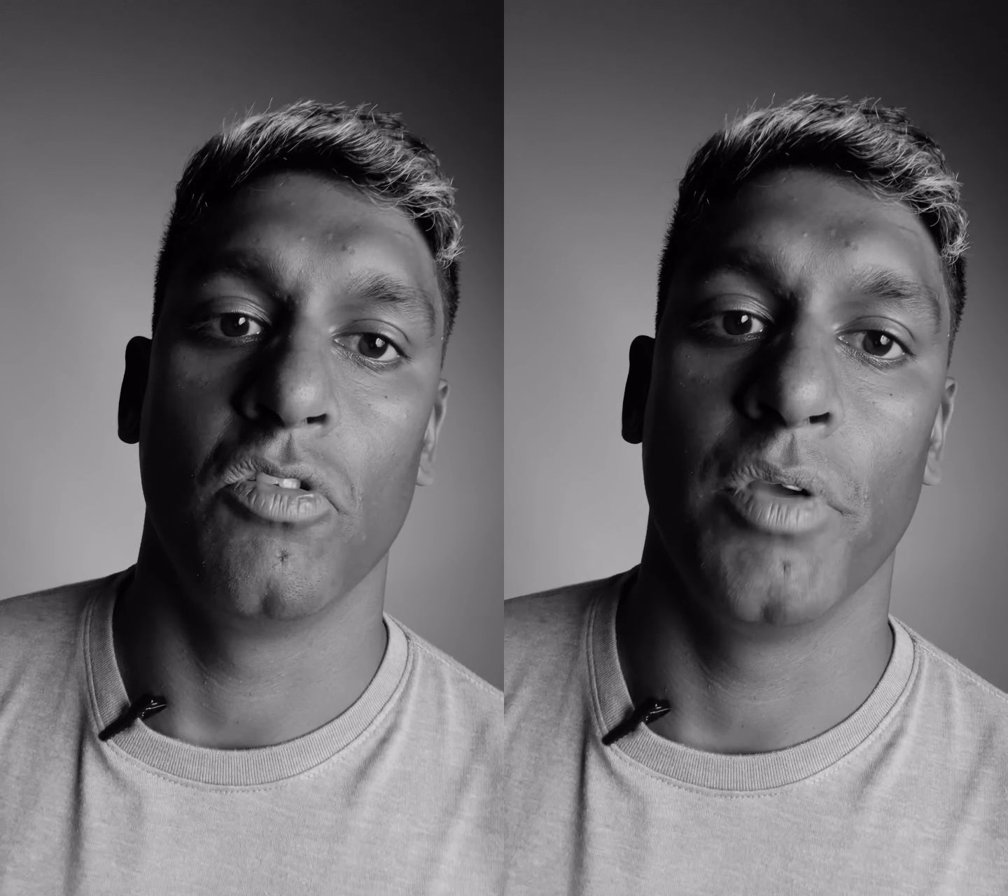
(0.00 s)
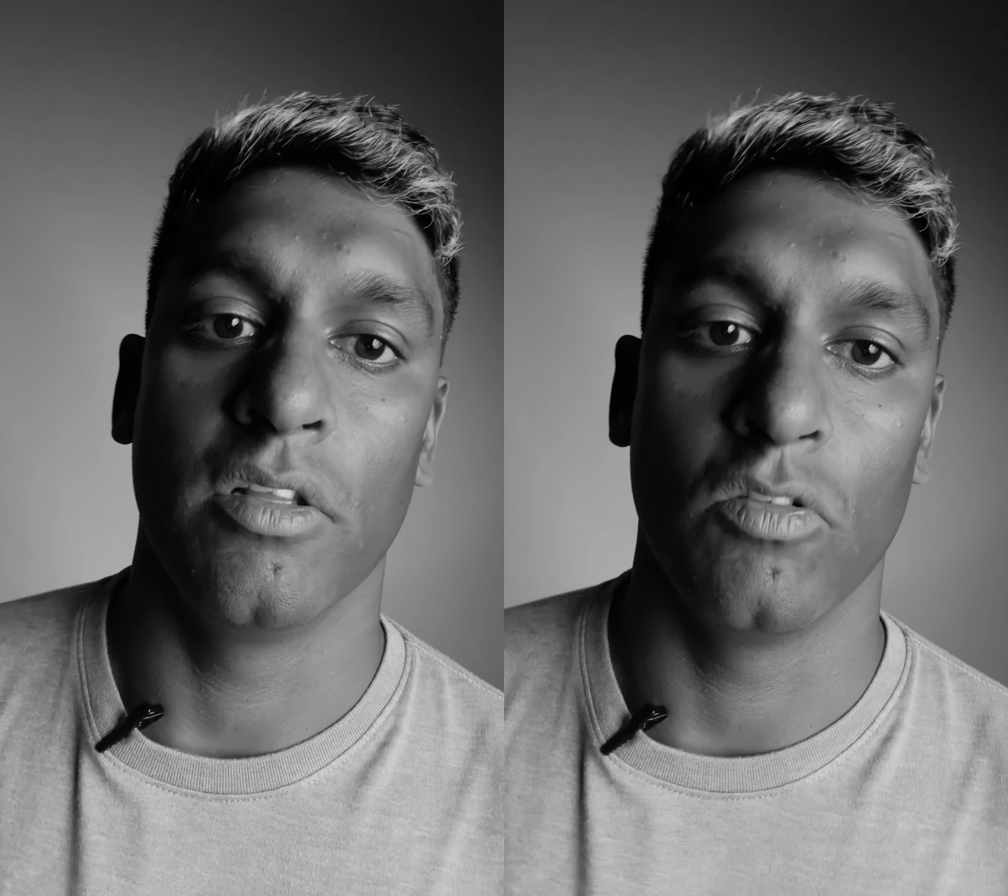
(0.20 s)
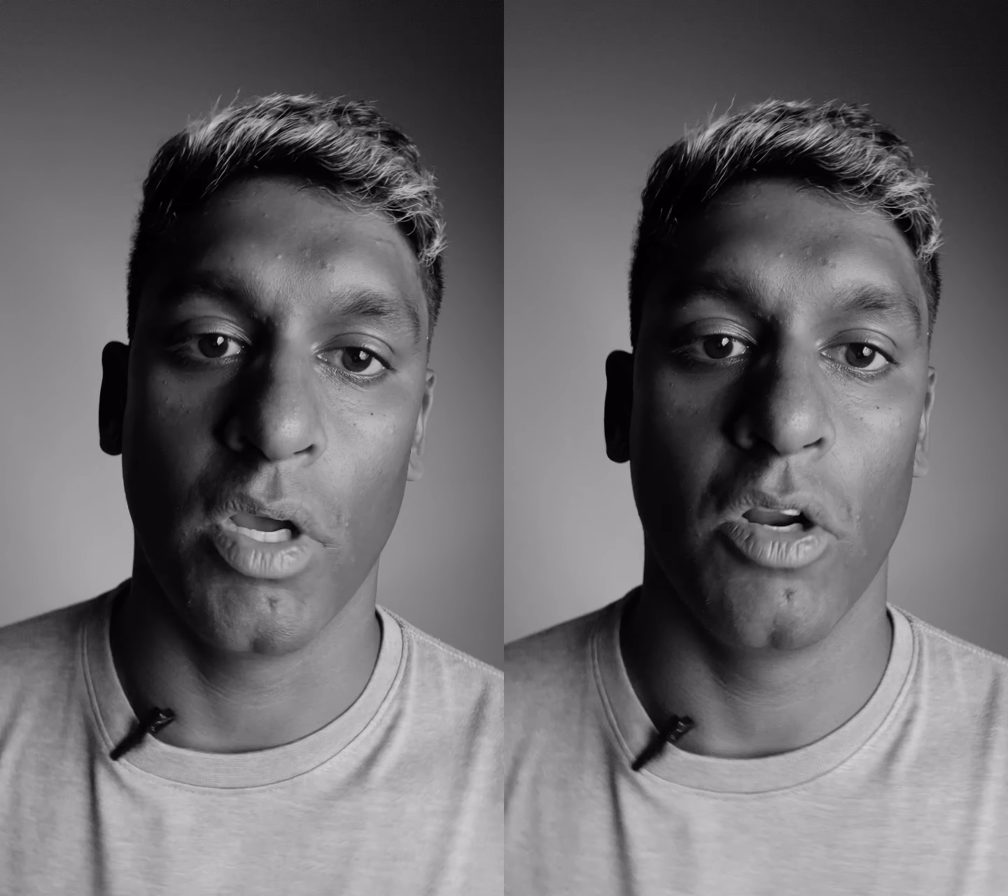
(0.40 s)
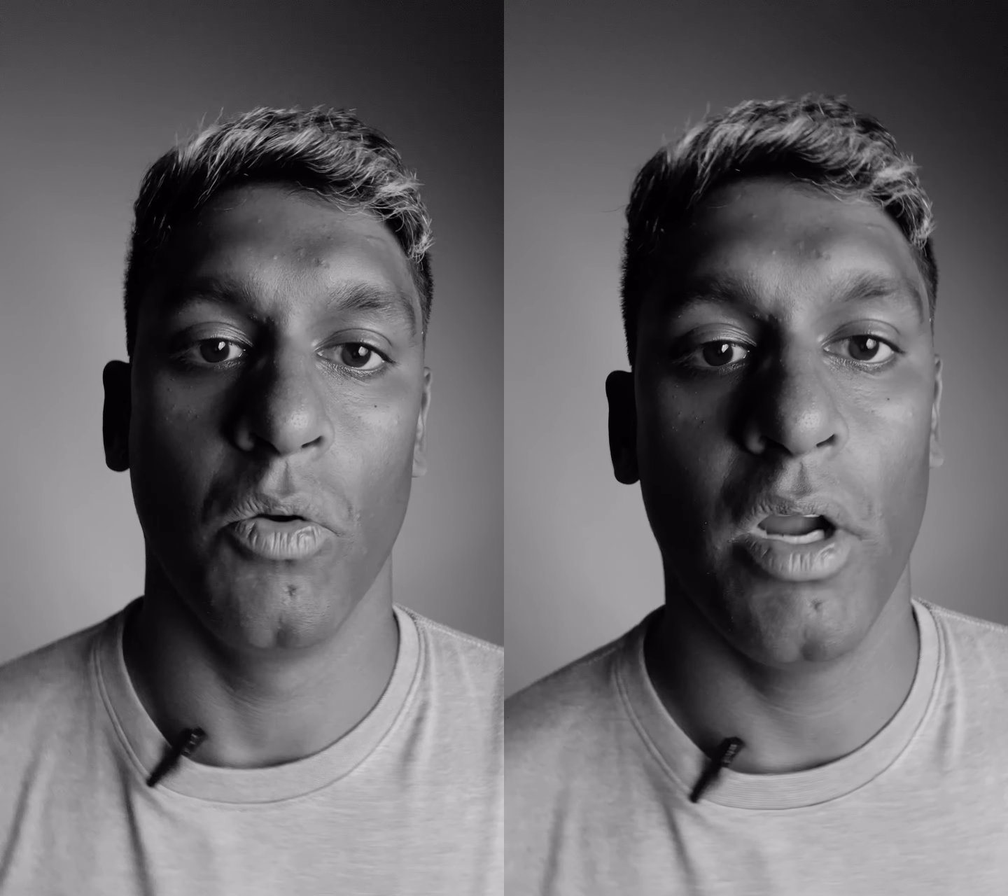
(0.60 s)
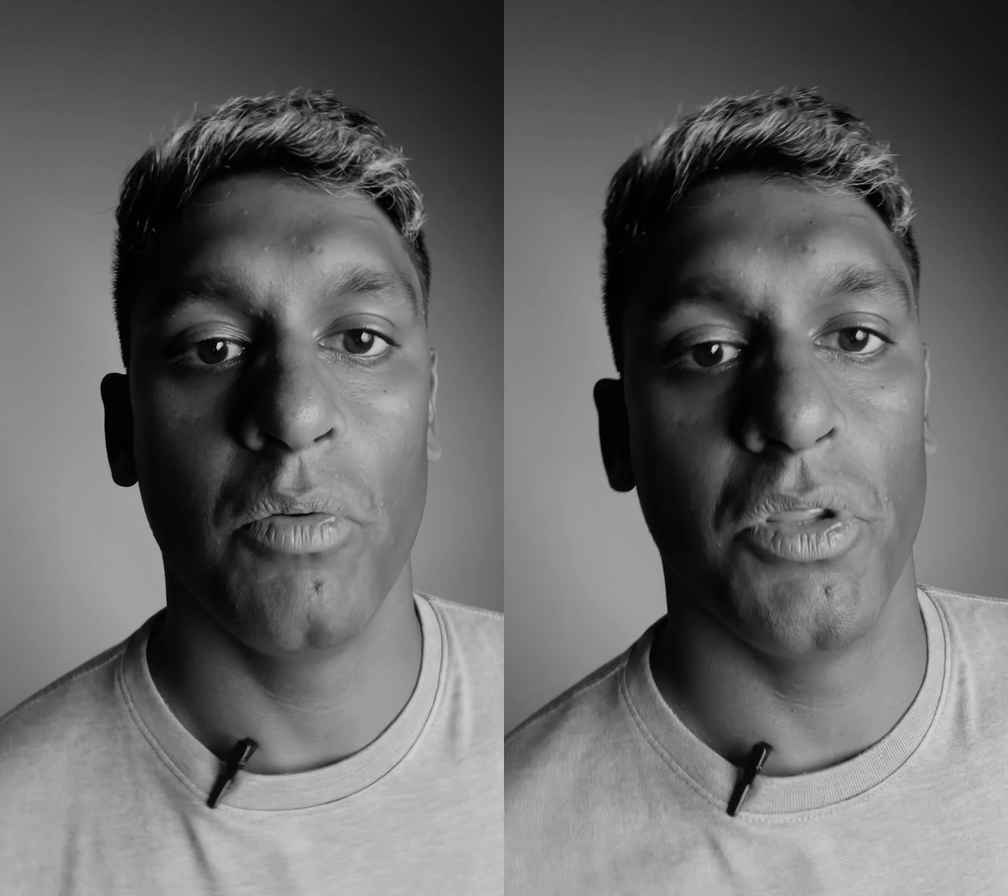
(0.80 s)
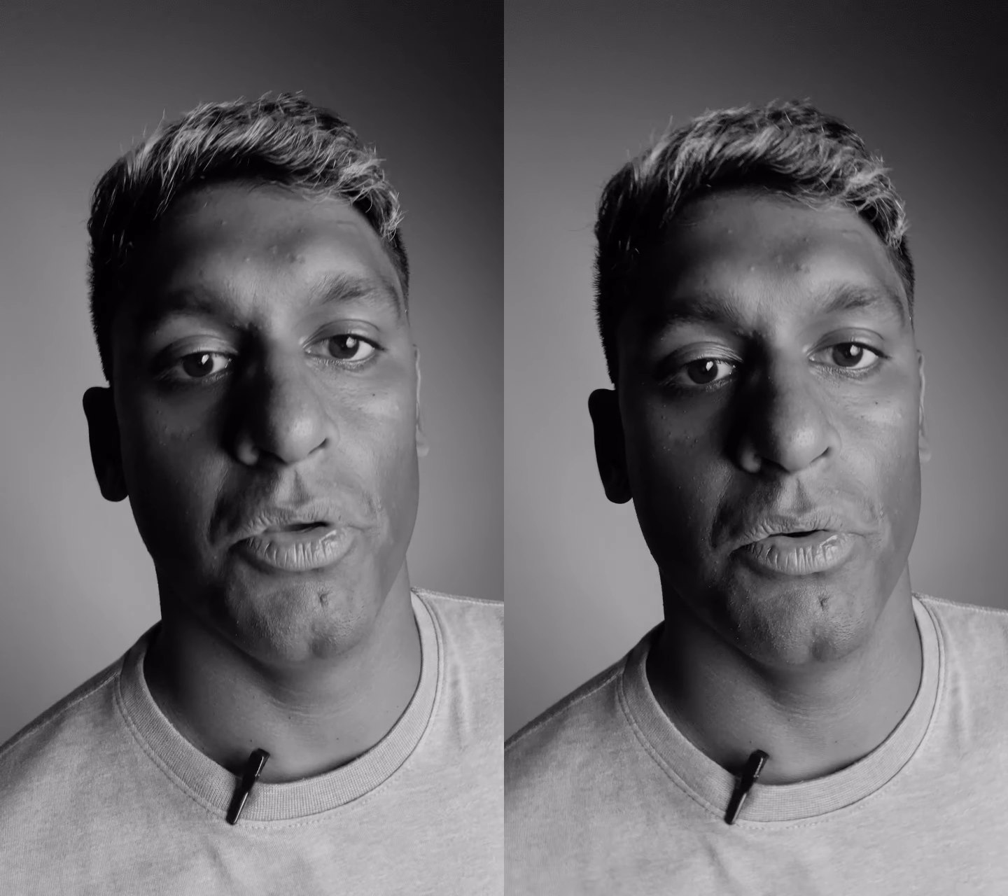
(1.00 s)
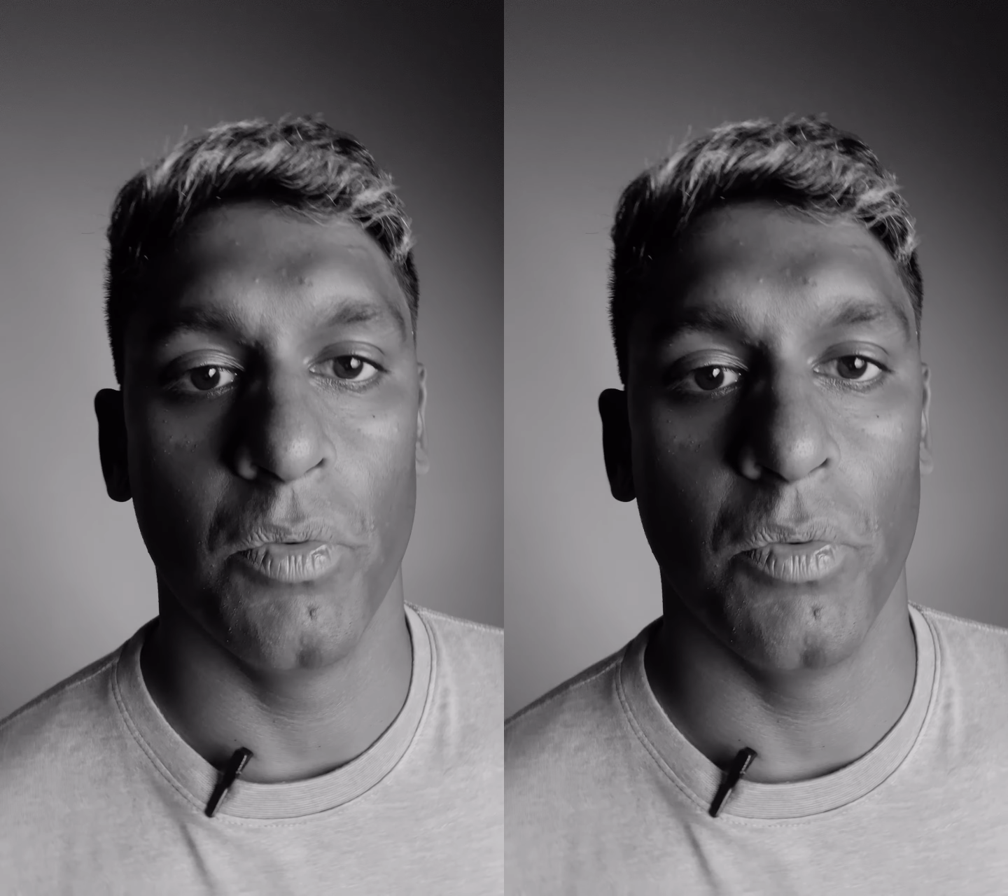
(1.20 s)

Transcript: doing this one-on-one with you,